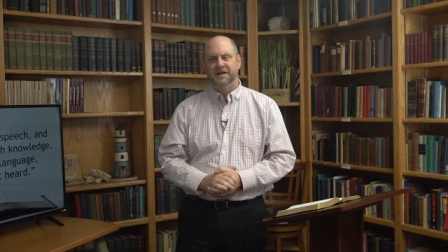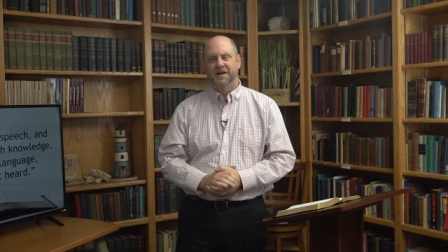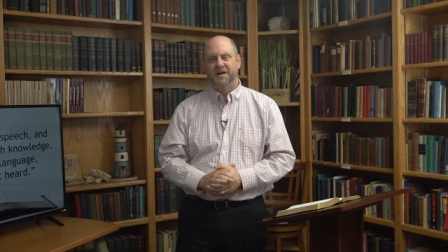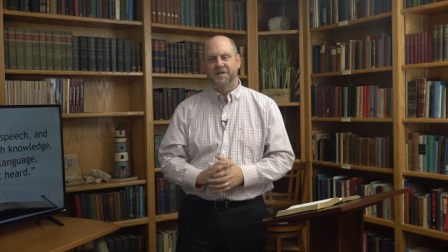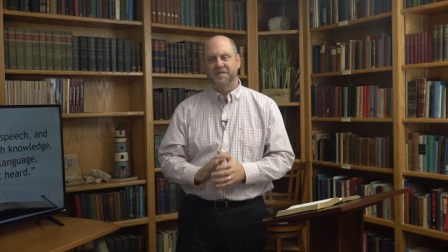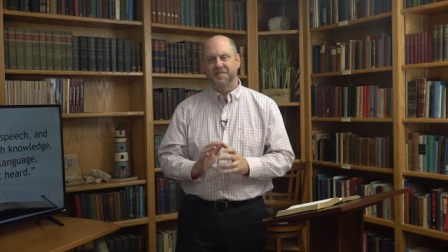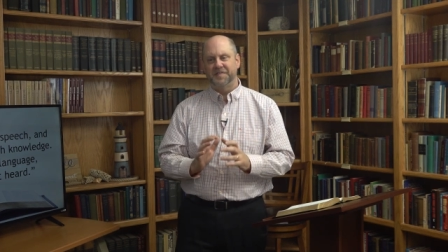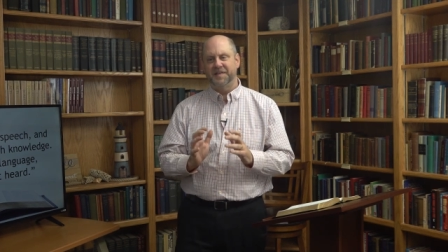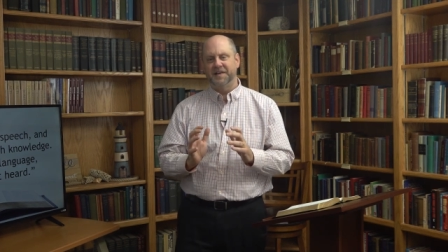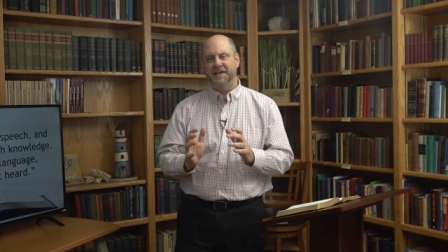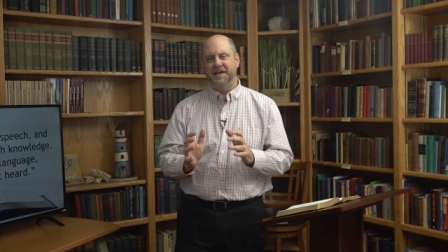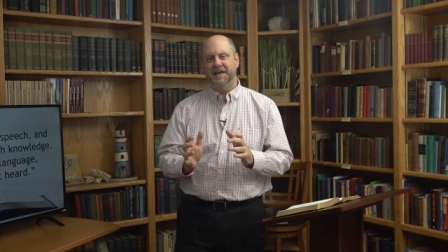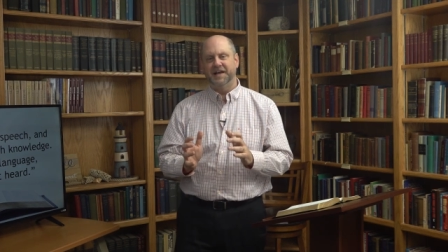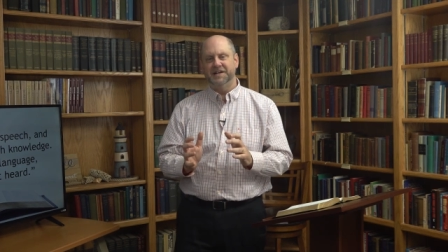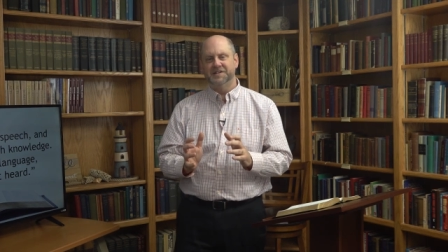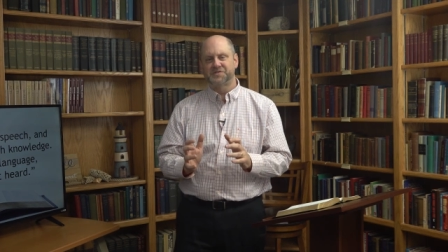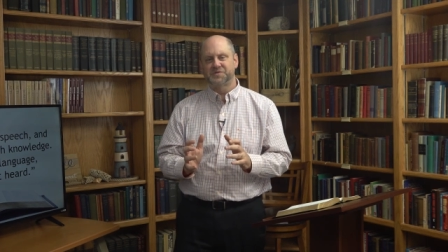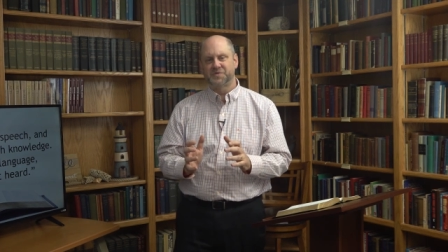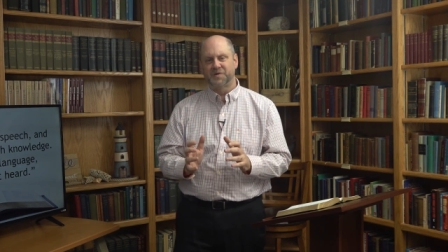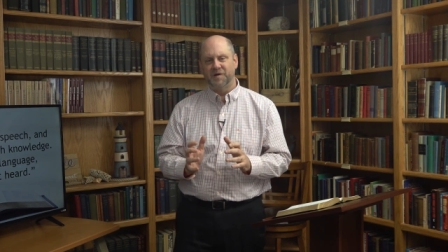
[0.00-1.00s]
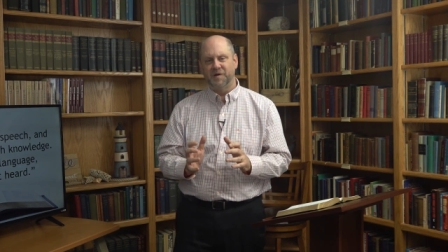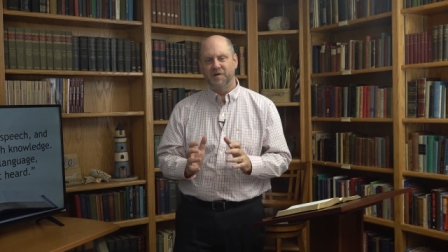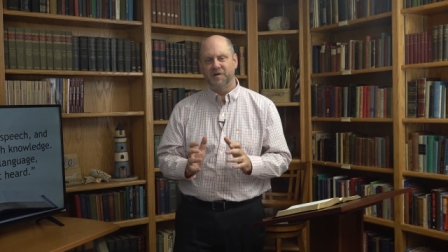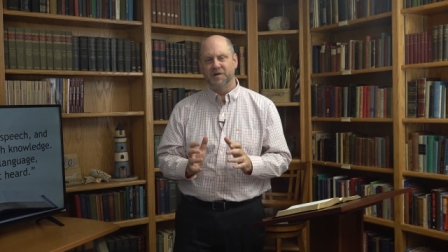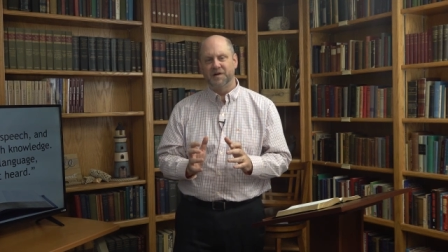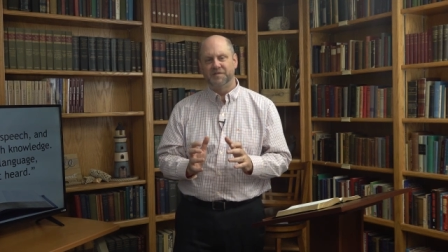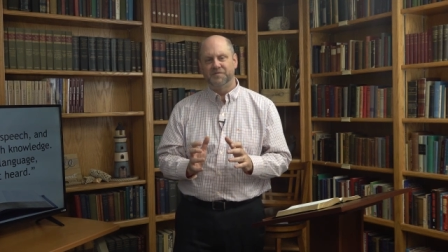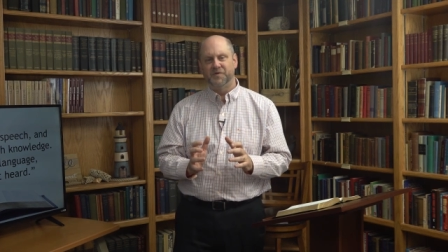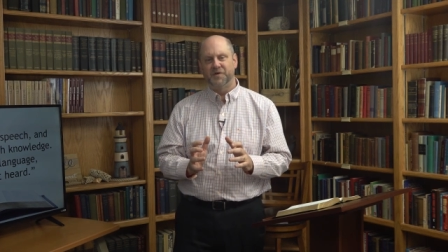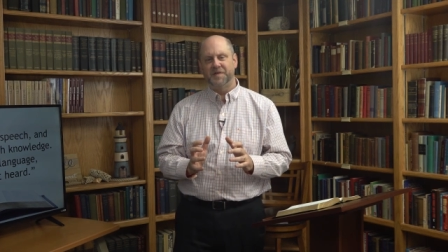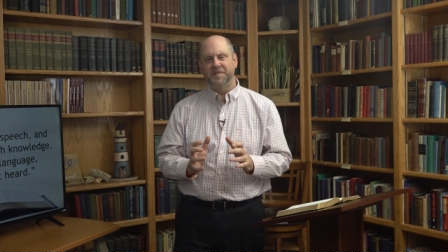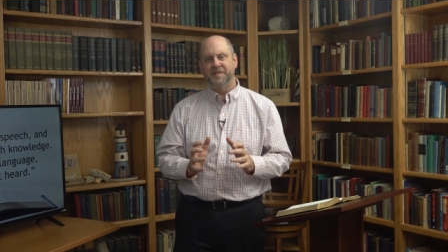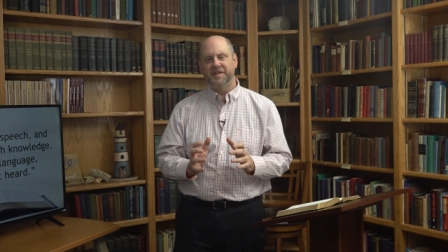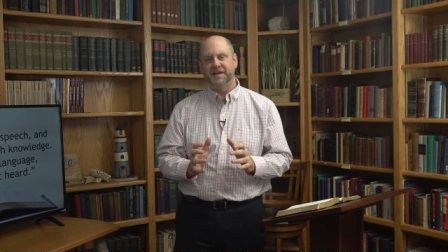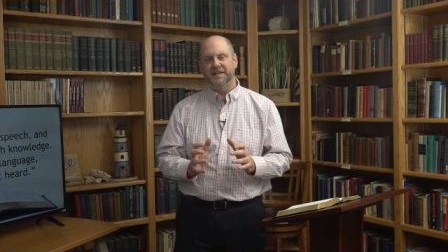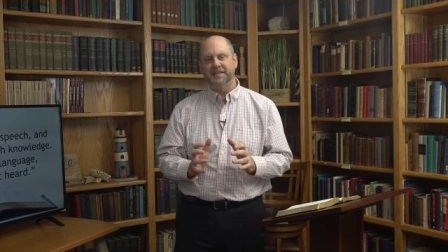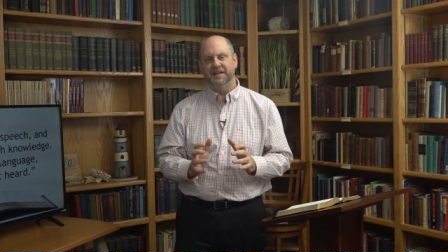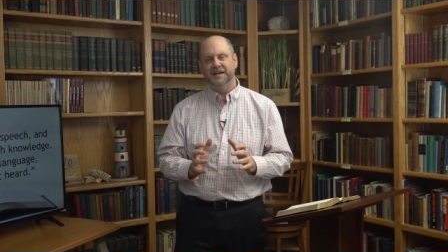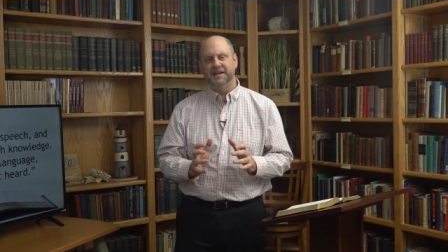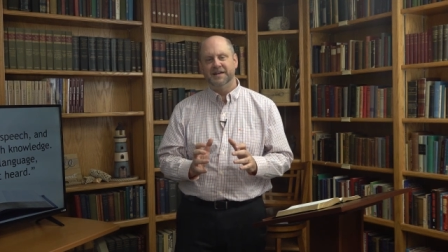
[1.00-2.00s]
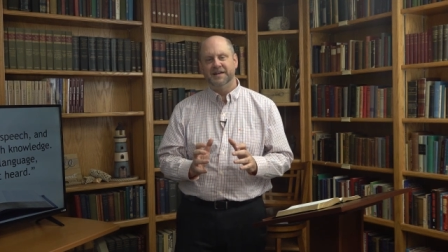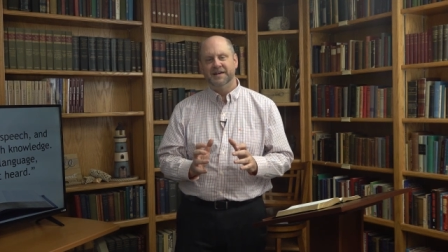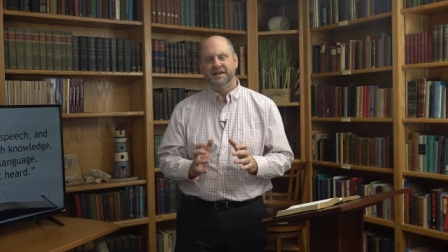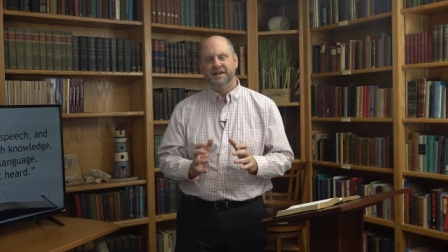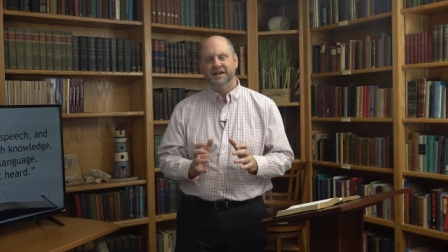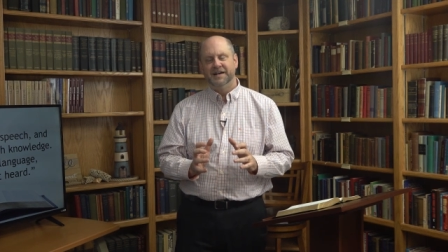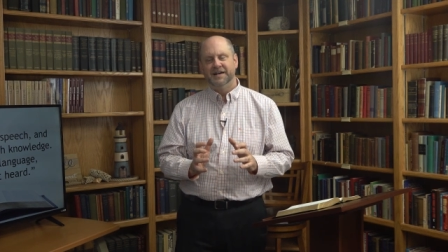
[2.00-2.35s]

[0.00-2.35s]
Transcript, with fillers: Our thinking is wrong if we think that